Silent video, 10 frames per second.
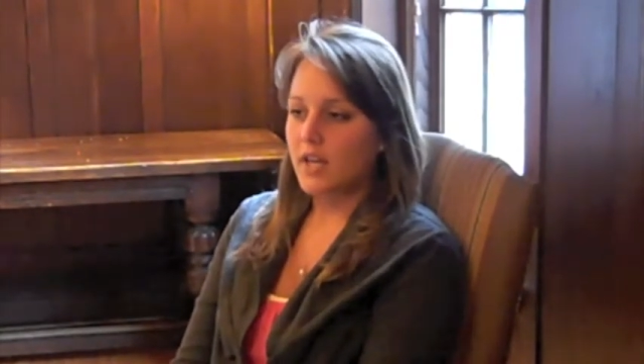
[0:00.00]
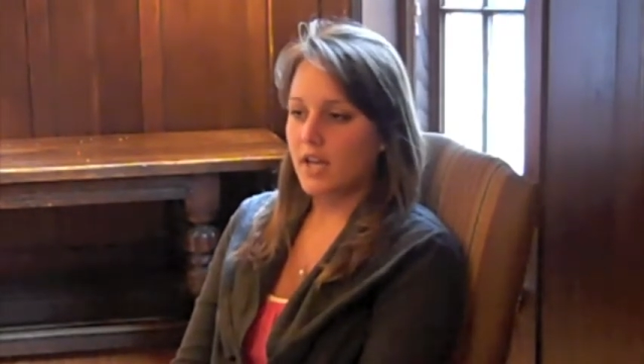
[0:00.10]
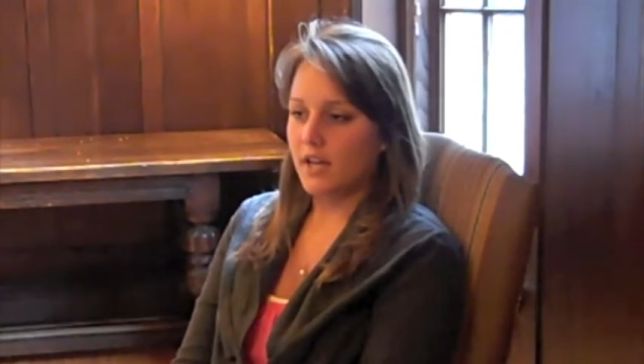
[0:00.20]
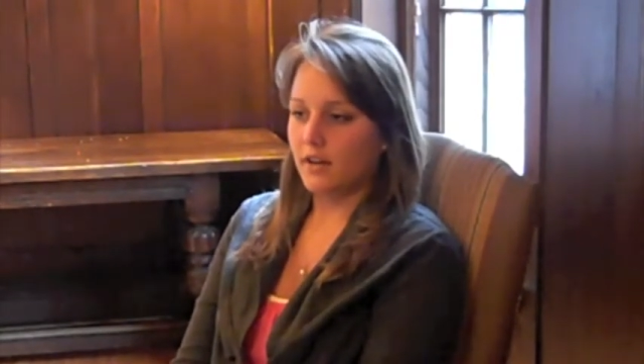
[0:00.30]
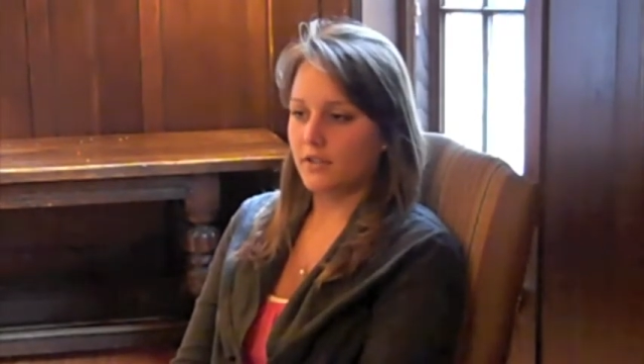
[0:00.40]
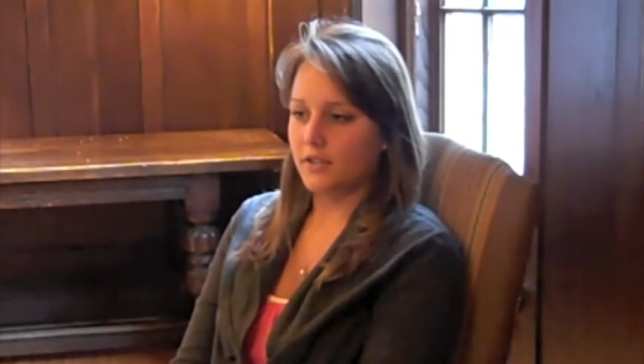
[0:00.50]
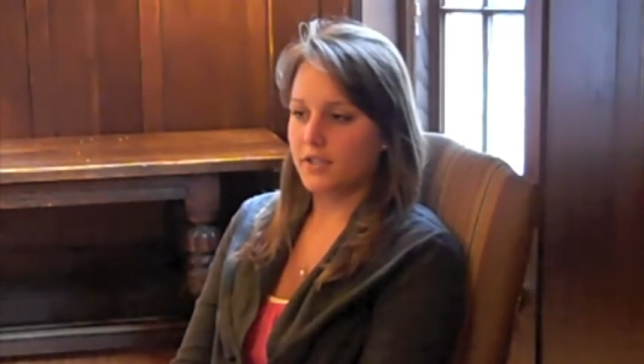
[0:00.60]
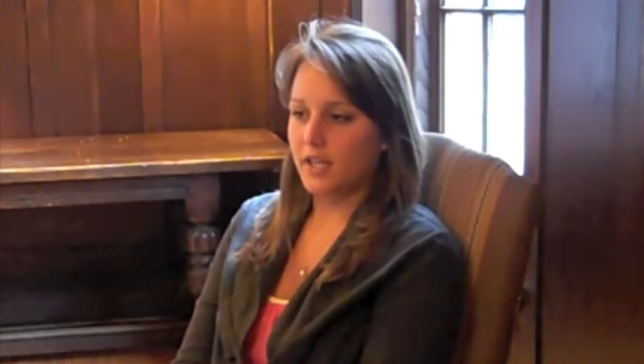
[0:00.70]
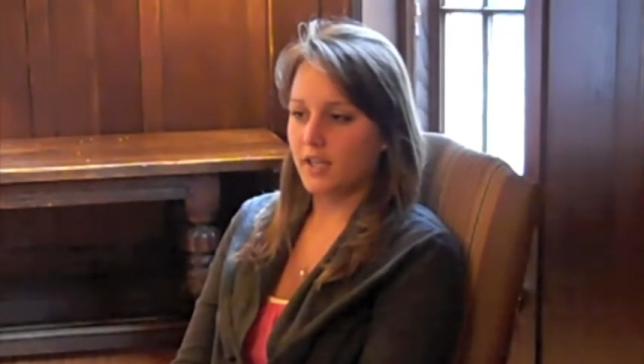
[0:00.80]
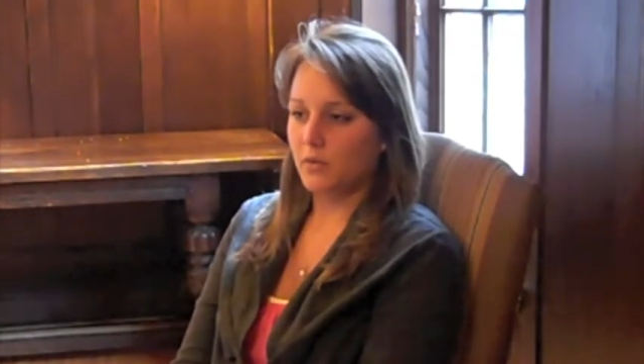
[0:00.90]
and
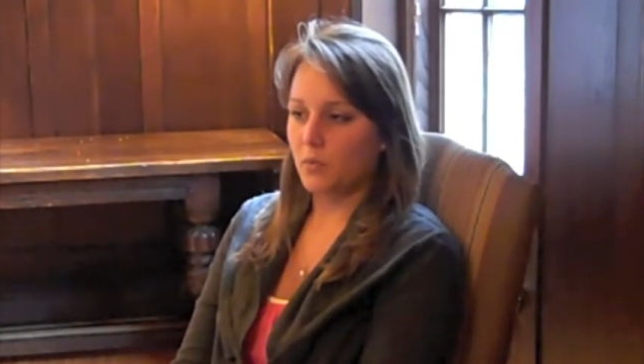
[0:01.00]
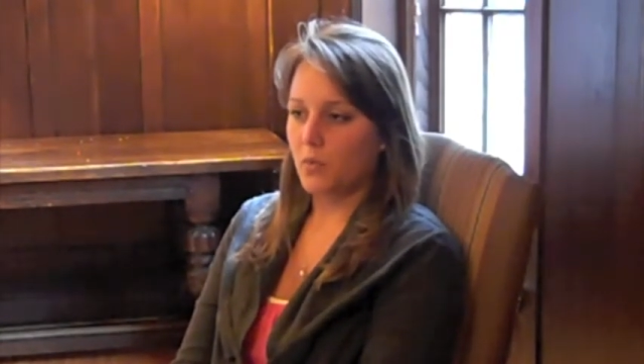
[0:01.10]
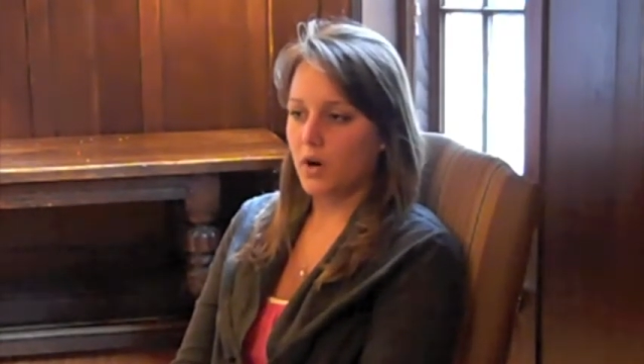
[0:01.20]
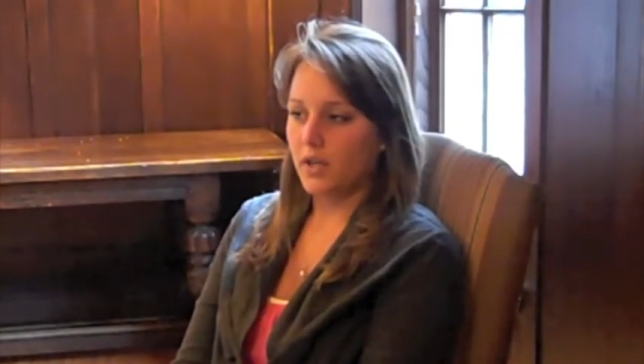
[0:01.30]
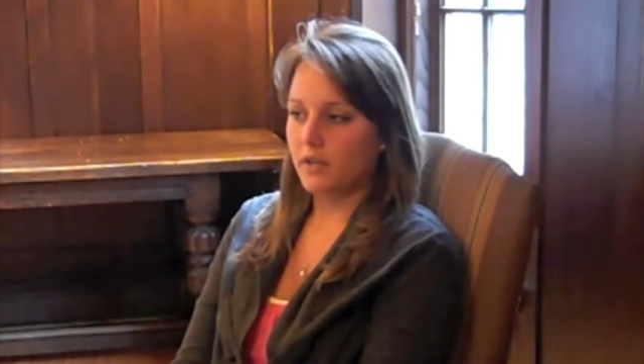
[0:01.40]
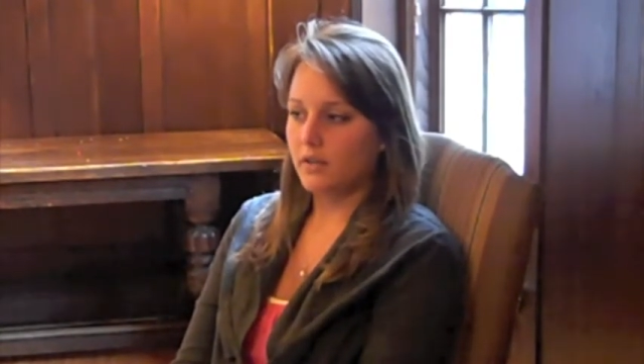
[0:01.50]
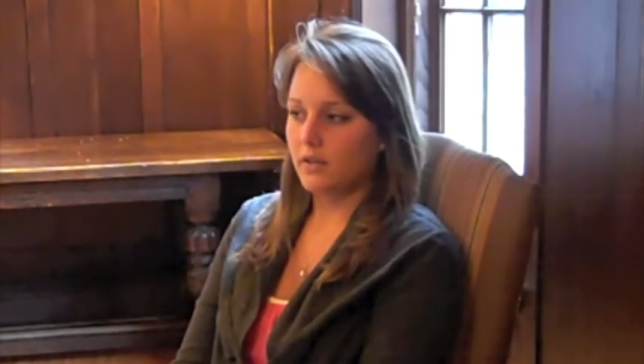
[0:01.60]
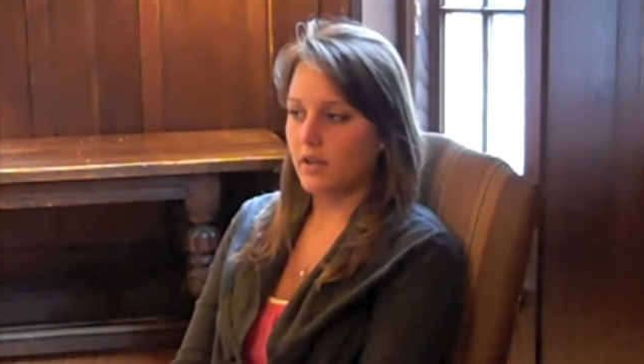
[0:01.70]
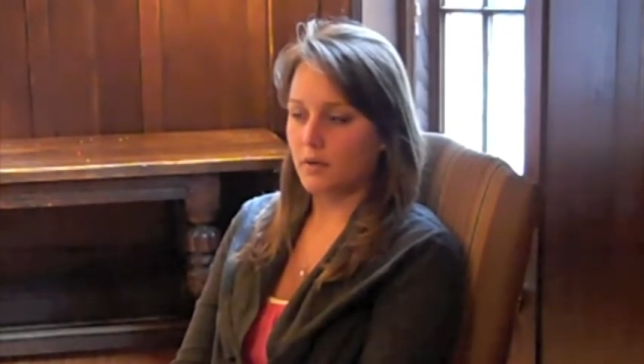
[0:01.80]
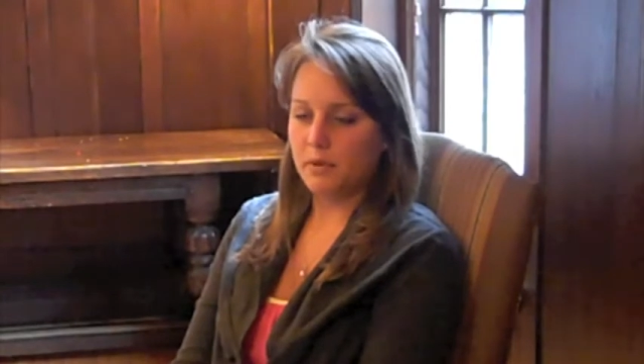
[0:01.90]
understanding what
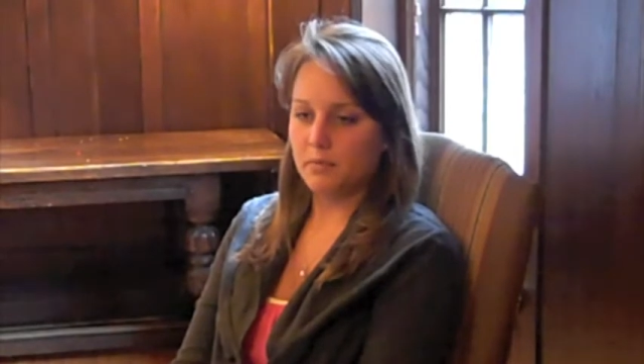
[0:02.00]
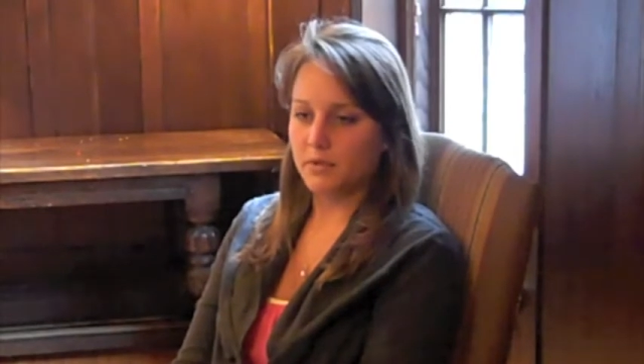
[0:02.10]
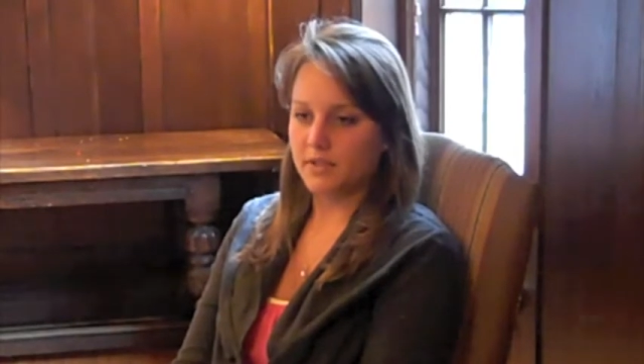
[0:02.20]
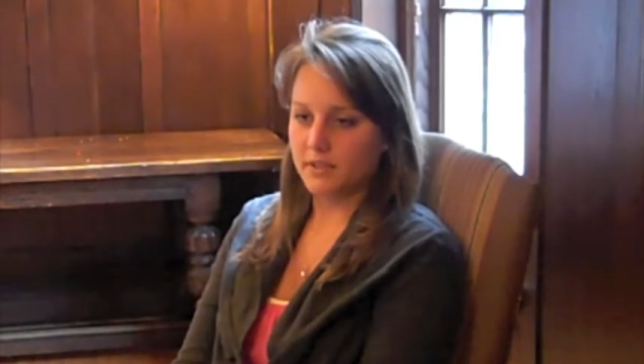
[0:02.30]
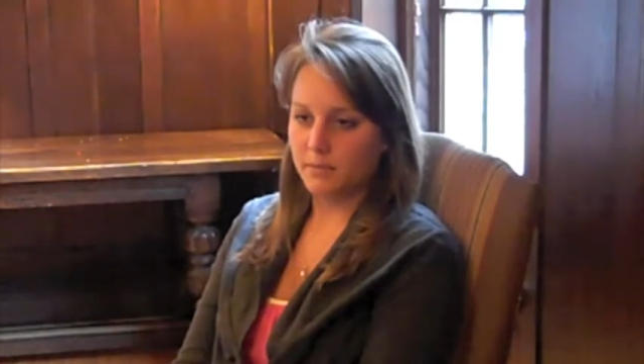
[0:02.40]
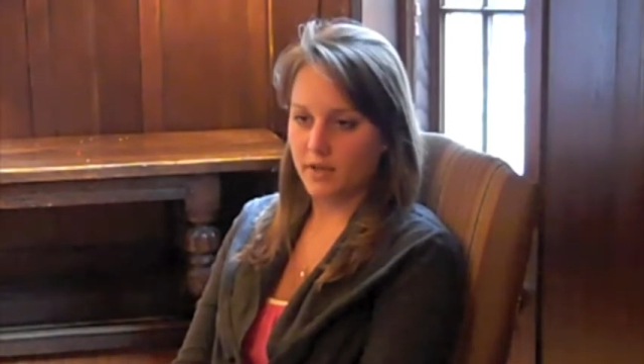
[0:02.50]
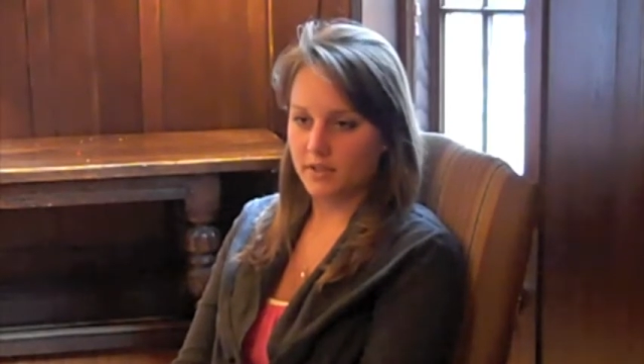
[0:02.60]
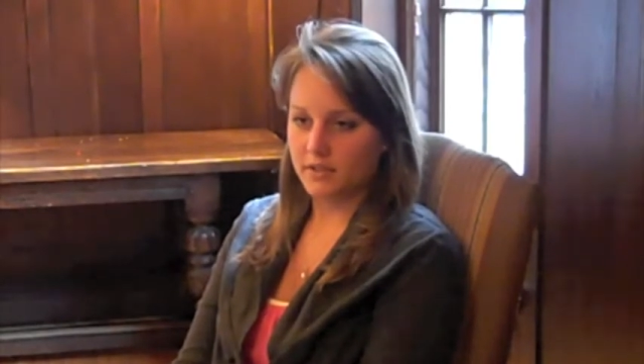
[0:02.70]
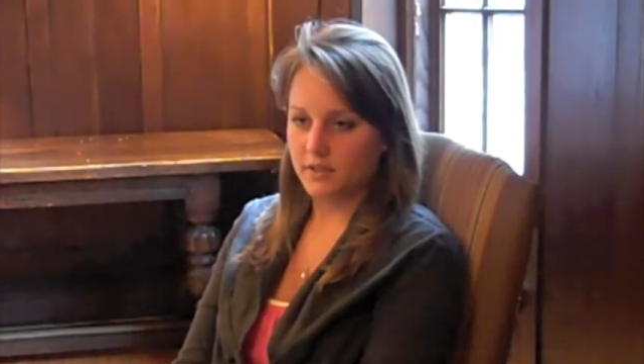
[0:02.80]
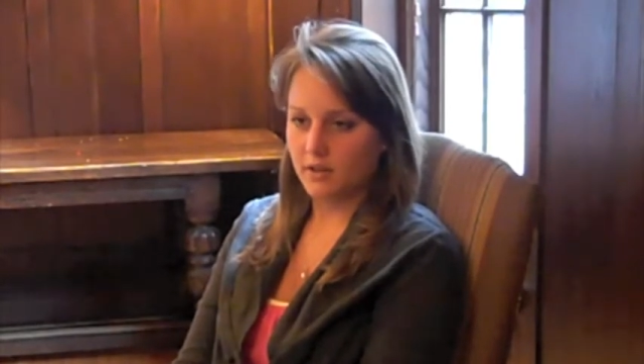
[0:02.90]
young people's
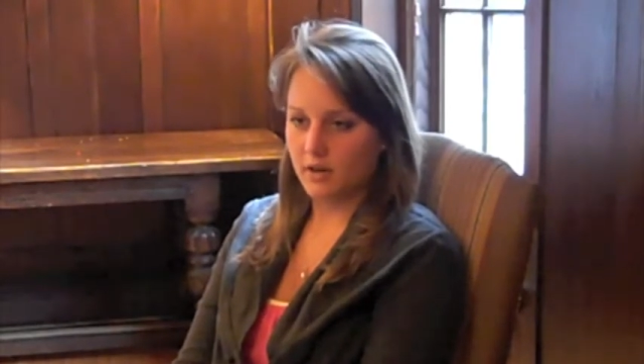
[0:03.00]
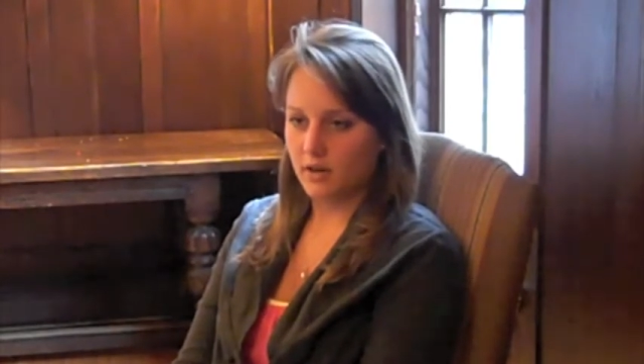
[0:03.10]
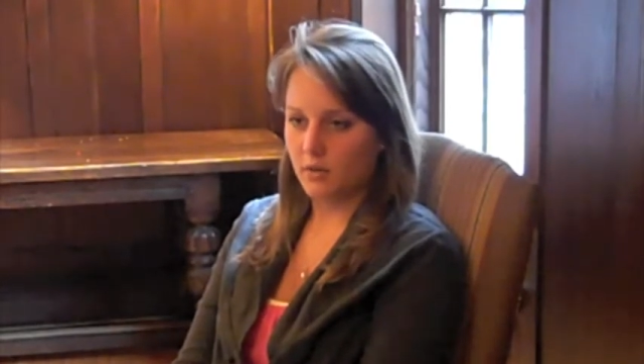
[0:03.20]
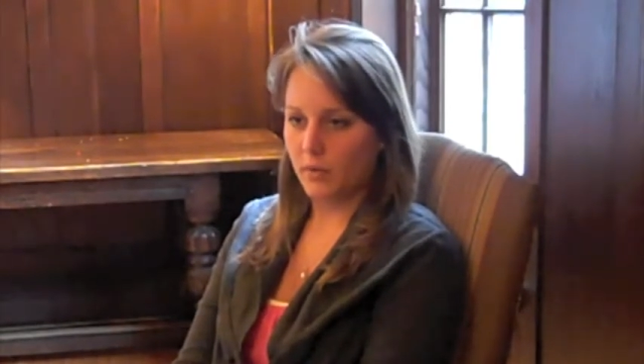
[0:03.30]
experiences are